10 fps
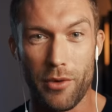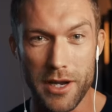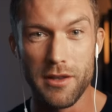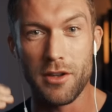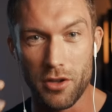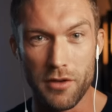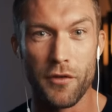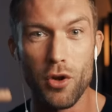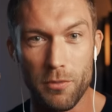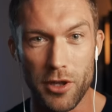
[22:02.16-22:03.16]
right? There's a lot of
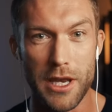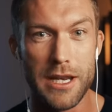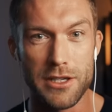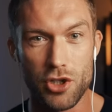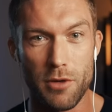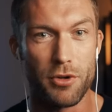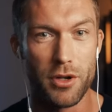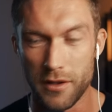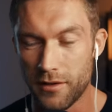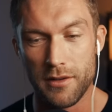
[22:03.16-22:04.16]
hoops that you need to jump
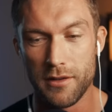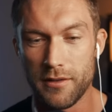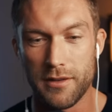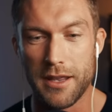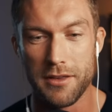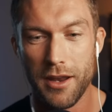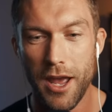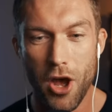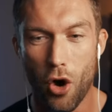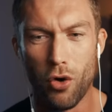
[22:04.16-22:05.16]
through. This isn't to say that
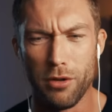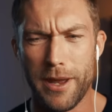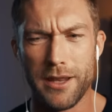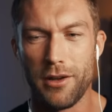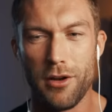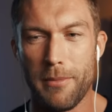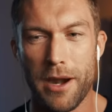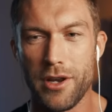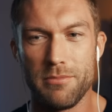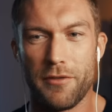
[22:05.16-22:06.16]
all men that got
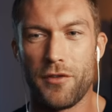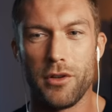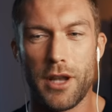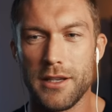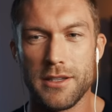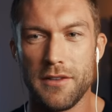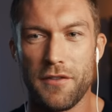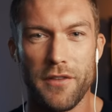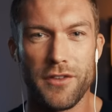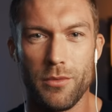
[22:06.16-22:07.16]
married before
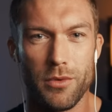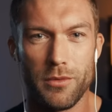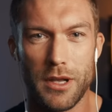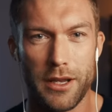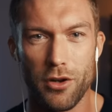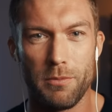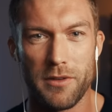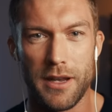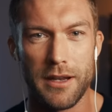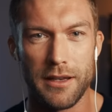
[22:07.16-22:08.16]
1950 were like
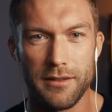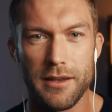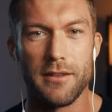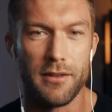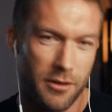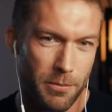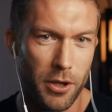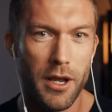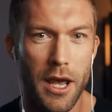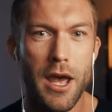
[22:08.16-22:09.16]
upstanding citizens,
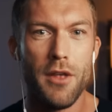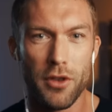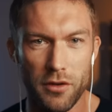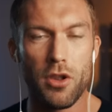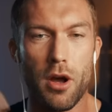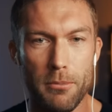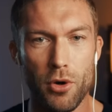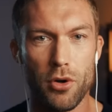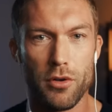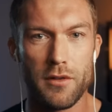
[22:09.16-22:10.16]
but there's a lot
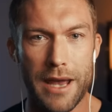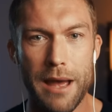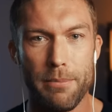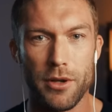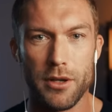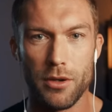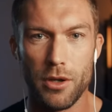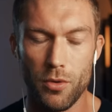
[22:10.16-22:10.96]
more to happen.